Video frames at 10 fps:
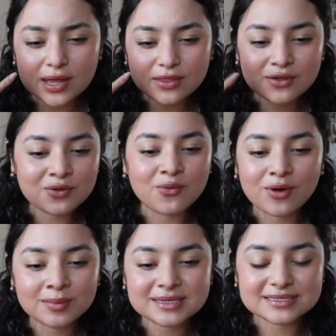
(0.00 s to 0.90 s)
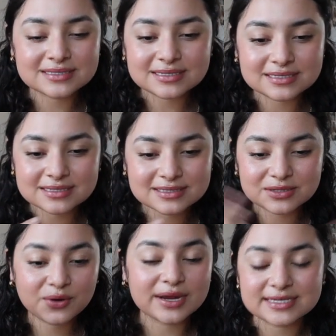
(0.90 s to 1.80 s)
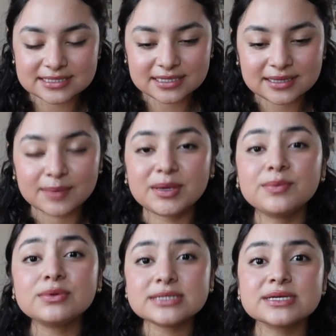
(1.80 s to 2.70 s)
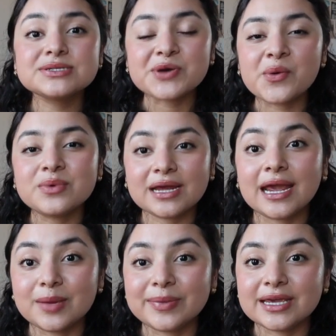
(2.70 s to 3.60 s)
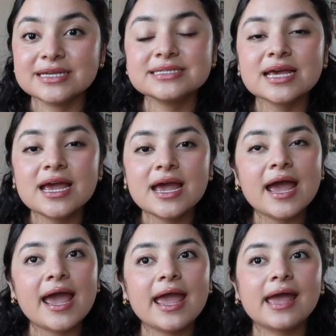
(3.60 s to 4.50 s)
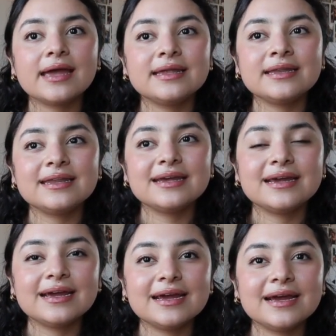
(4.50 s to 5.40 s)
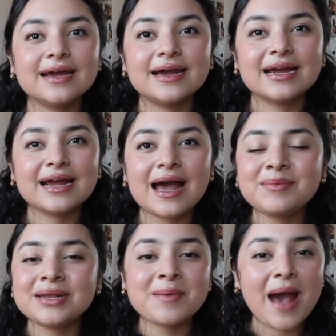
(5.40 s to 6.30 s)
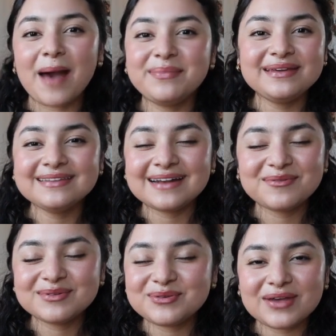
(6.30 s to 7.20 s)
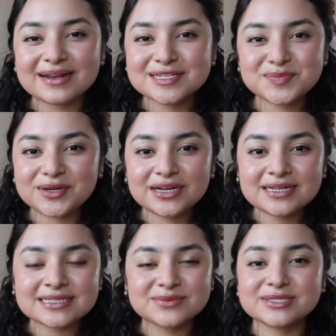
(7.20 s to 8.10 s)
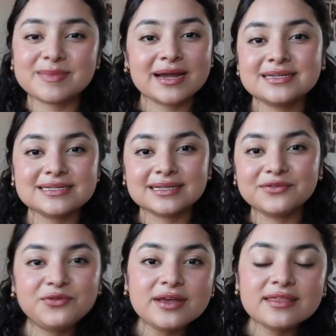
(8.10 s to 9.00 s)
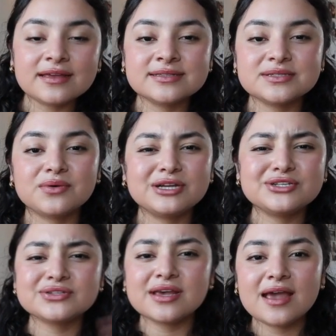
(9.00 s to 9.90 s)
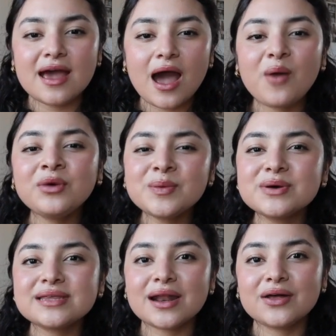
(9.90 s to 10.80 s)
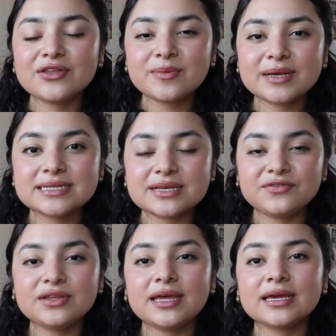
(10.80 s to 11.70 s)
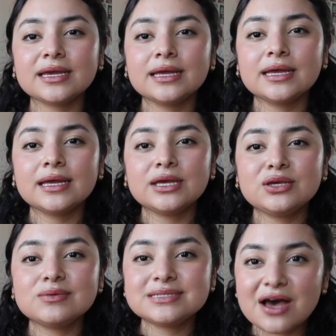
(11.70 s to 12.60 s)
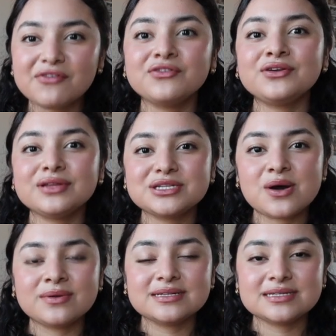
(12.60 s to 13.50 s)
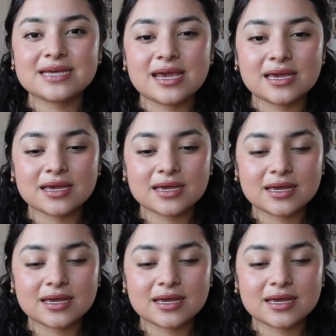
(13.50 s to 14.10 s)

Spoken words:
the norm is crazy. Like, people take so many APs, and I mean, I'm happy that I went through that experience. It was mine to live with, and so I want to put that out there because I feel like you definitely don't need to take